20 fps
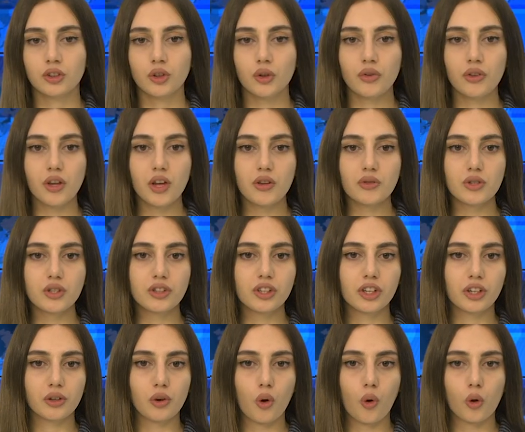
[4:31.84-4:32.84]

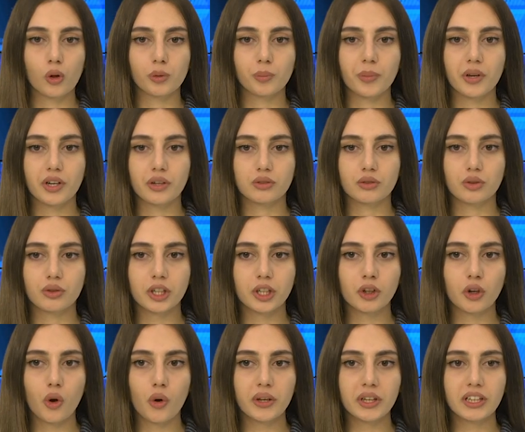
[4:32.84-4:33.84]
2,000-year-old pear tree
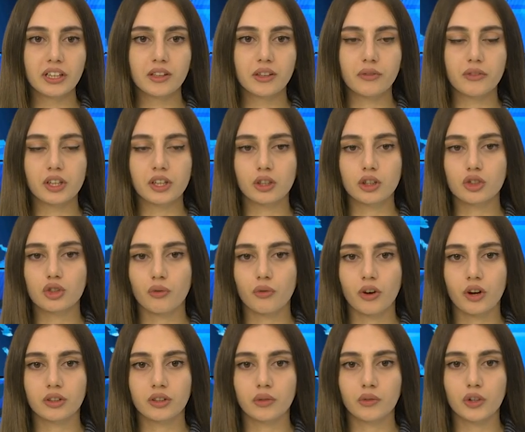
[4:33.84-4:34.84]
growing in the village of
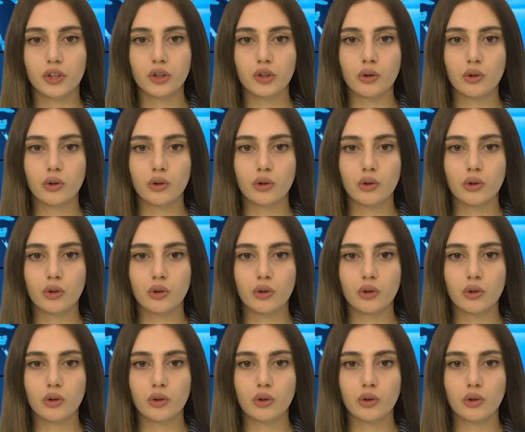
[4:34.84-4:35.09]
Ardvin,